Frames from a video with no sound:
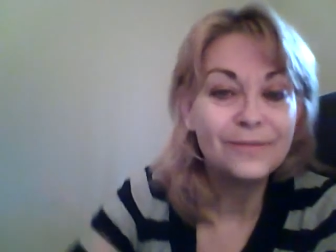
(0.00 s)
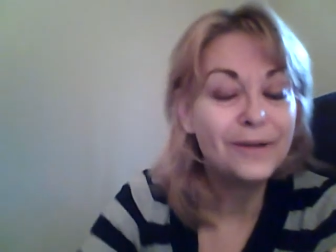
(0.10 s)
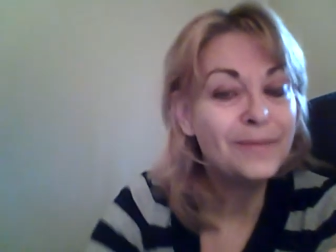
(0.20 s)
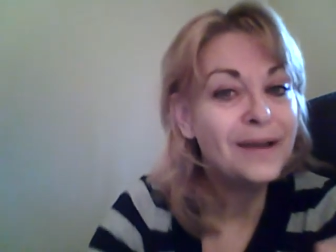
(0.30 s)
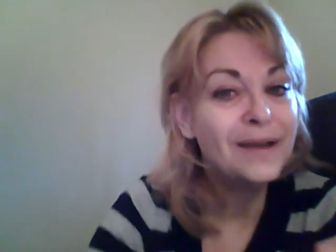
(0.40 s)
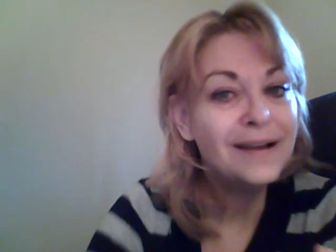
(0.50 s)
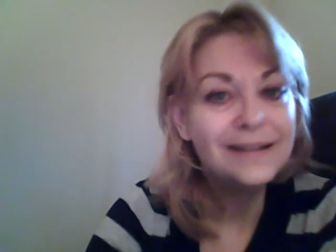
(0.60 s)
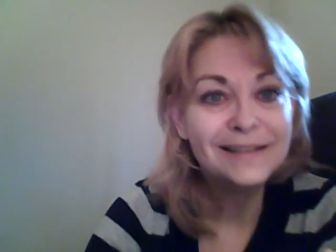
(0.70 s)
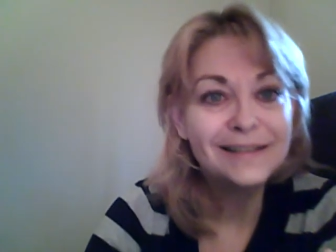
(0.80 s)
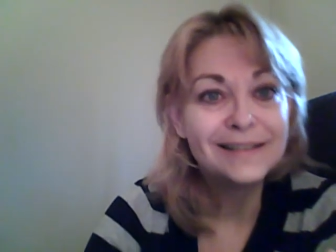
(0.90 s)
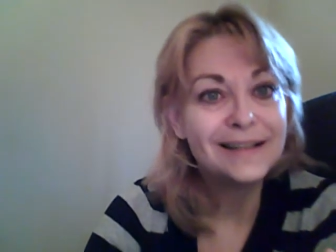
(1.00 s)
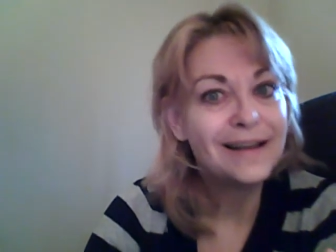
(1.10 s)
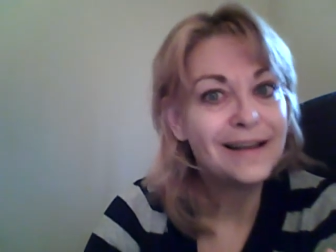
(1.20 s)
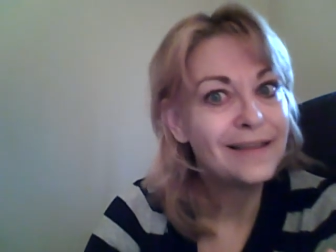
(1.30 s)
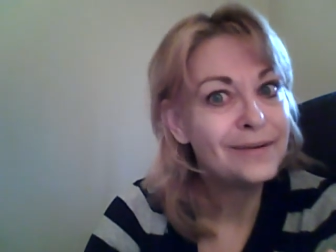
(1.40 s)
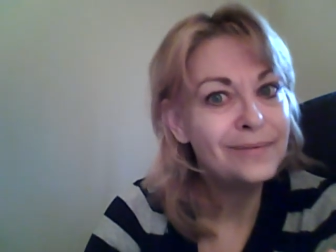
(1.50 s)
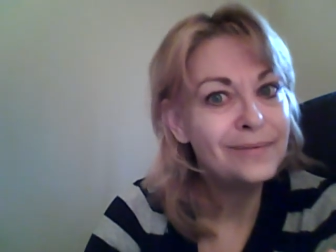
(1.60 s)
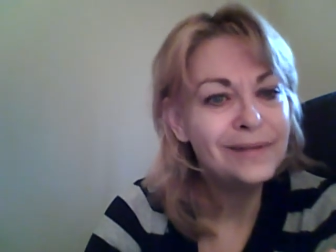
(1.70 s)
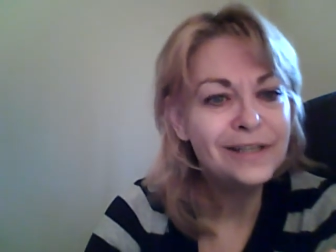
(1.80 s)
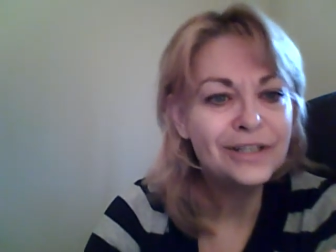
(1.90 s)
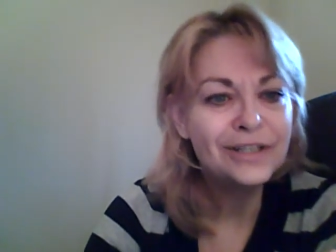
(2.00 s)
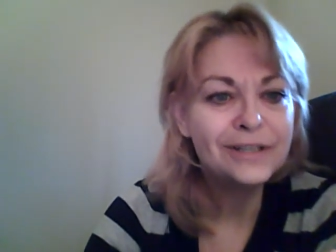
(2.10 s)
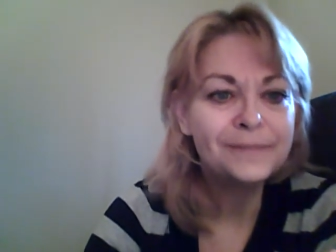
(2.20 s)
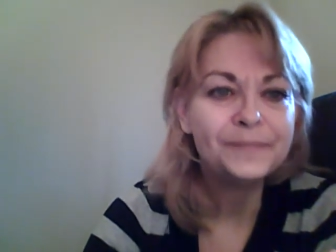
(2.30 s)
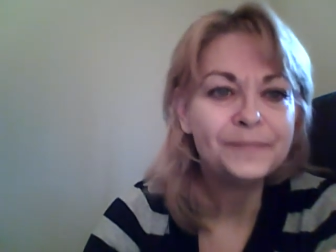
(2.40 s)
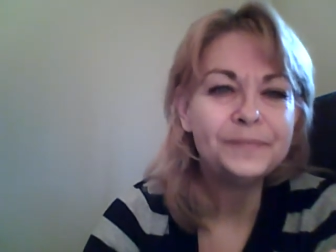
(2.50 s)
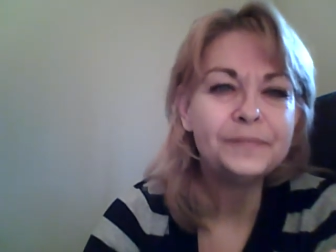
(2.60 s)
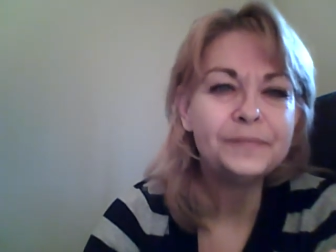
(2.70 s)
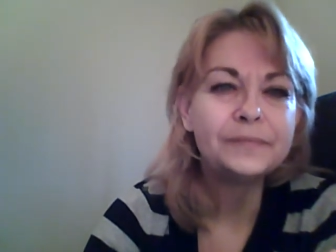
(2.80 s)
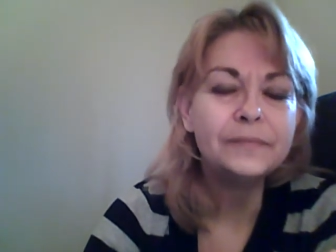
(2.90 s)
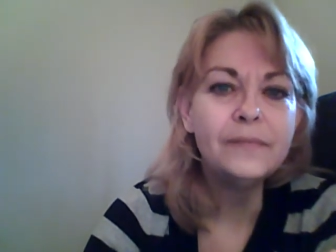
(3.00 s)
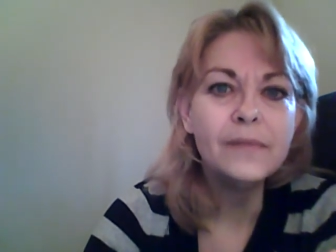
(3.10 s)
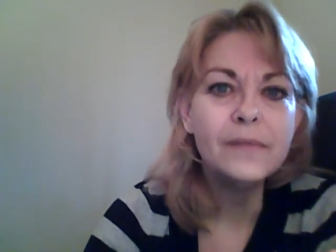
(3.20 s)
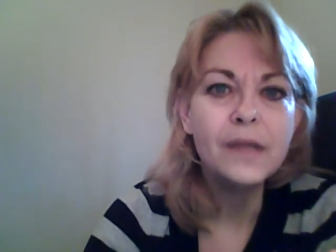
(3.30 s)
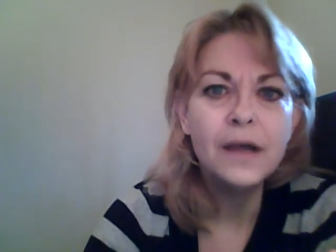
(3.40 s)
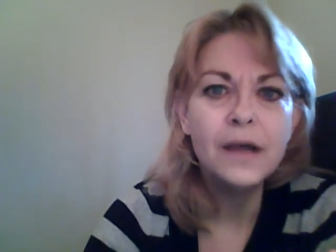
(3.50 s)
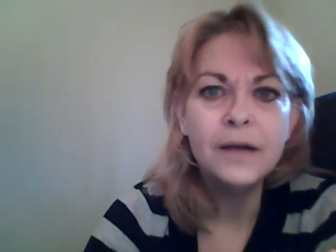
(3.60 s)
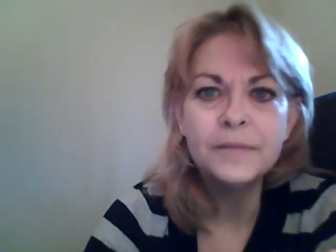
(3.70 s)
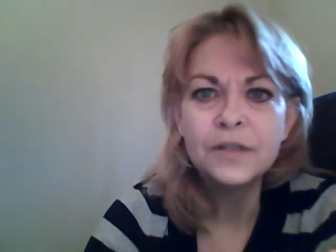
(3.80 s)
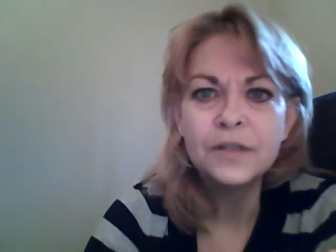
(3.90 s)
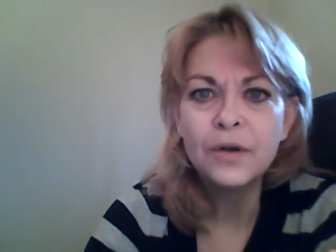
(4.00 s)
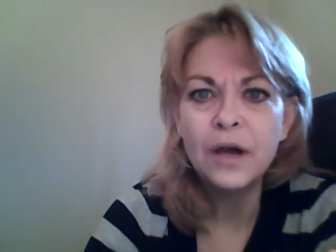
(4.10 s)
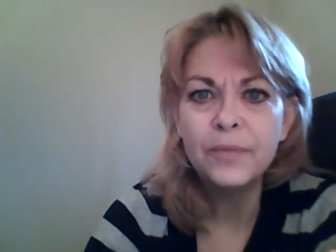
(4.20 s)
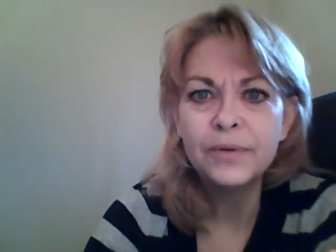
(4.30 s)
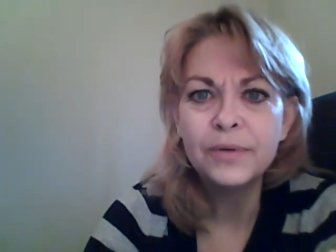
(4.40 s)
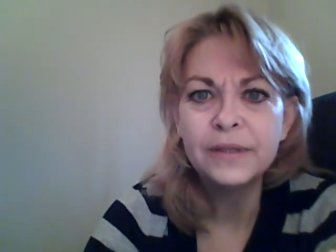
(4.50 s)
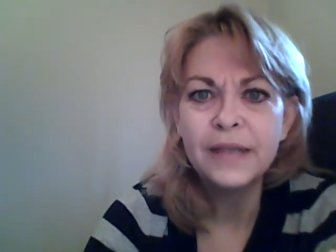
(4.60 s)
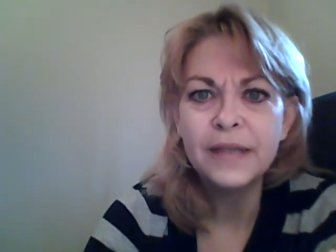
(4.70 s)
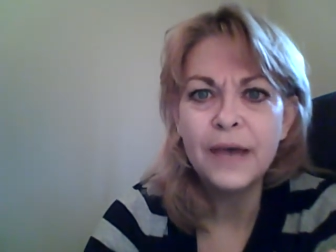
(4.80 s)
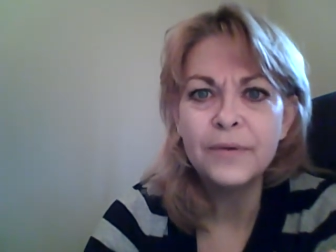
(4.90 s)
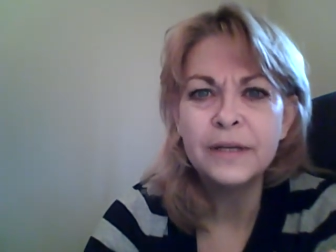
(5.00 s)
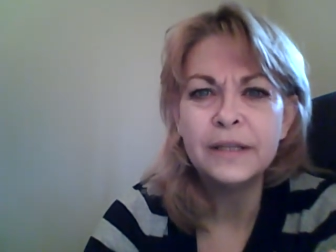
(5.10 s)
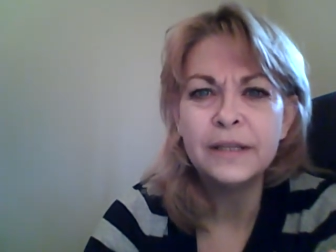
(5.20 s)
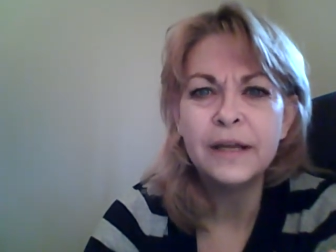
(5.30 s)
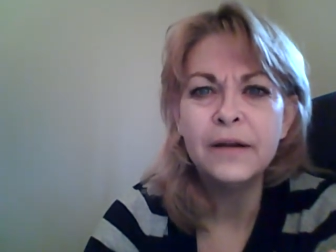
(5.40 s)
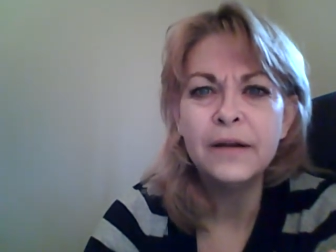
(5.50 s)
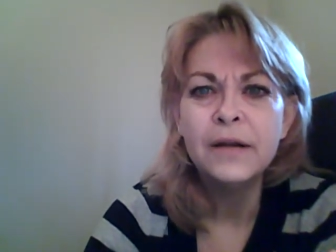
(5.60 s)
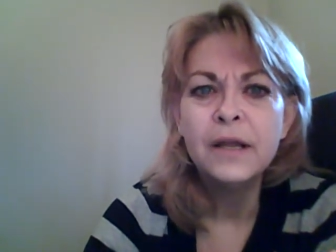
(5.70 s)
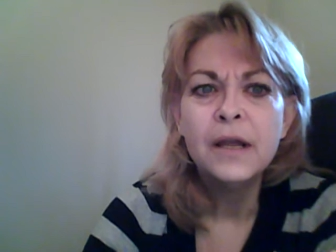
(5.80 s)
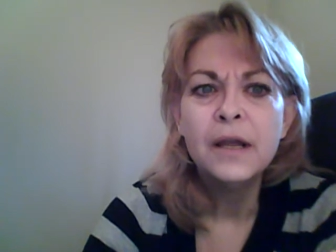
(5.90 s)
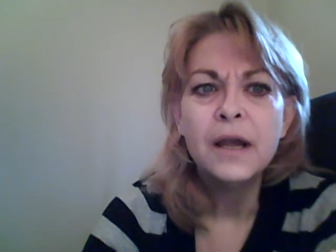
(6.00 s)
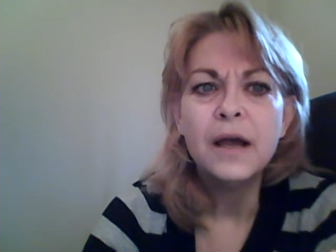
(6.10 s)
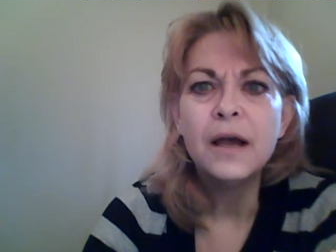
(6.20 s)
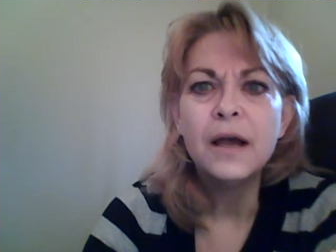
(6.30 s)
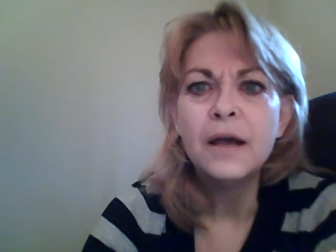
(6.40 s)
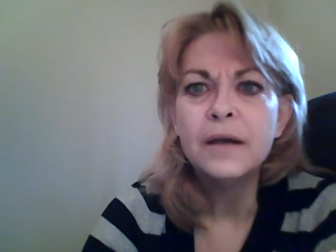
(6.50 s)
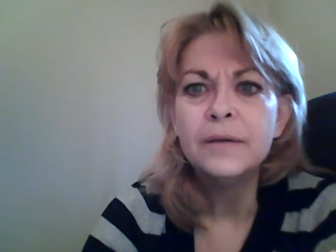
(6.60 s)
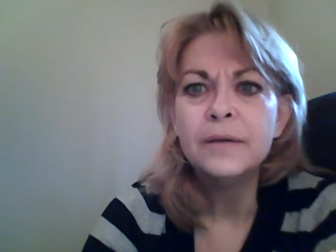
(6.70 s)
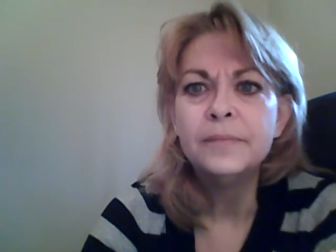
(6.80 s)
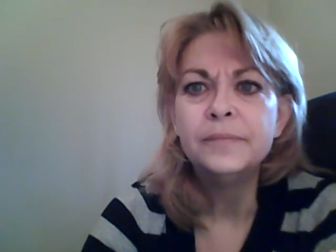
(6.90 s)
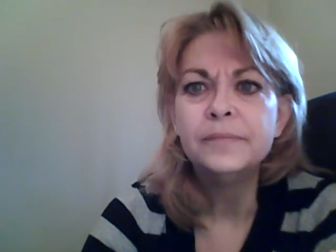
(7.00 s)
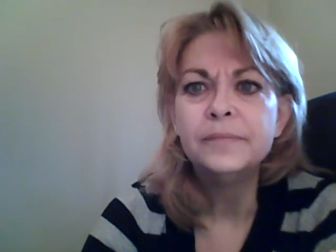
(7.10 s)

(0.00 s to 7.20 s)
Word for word: right behind it, is another religion. Um, so I'll put that one in there. Um,